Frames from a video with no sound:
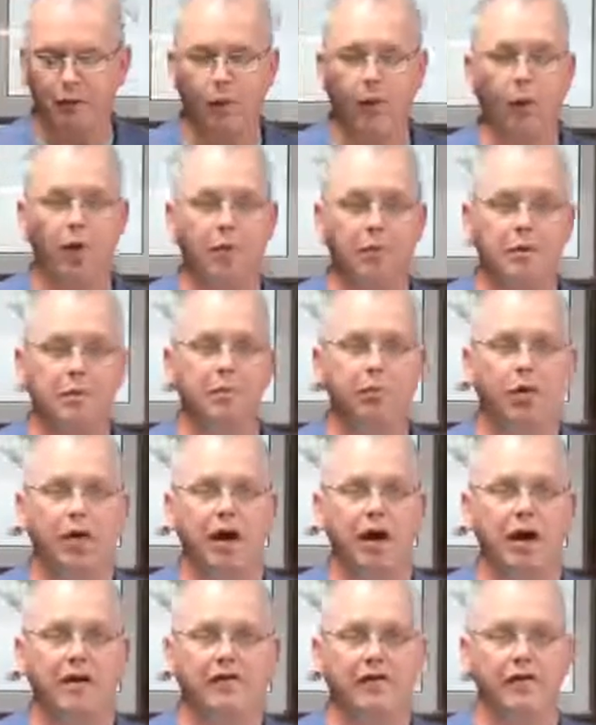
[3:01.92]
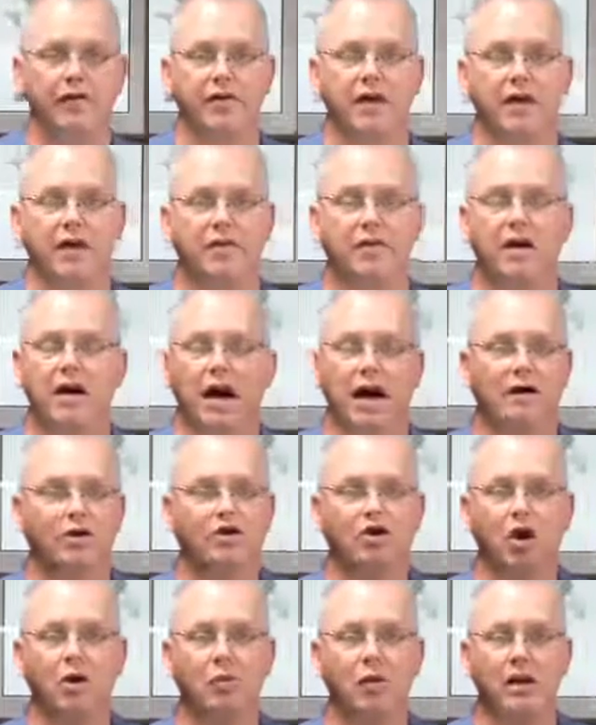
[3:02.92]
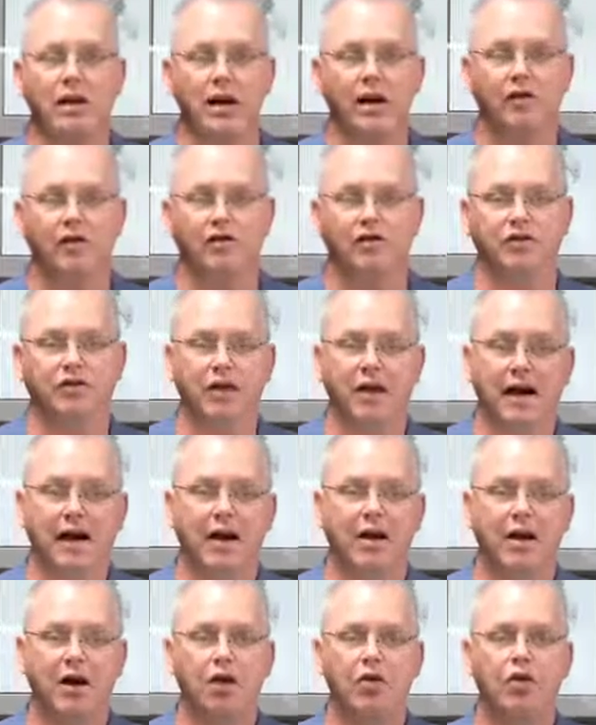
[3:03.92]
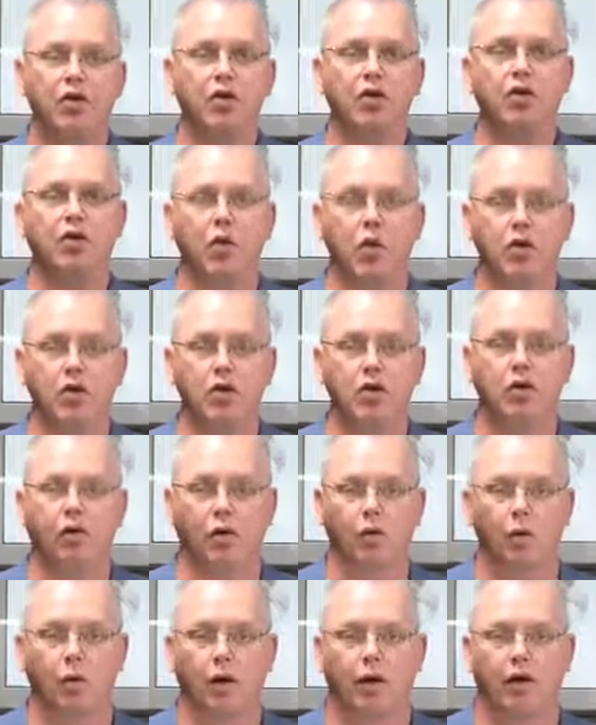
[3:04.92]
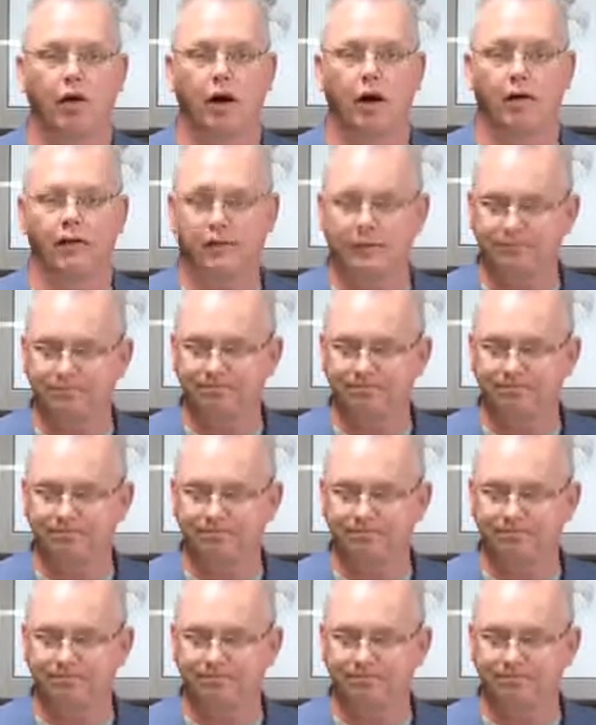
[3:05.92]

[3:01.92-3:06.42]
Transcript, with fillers: We want to be praying for them and so many others that I know you, you are aware of.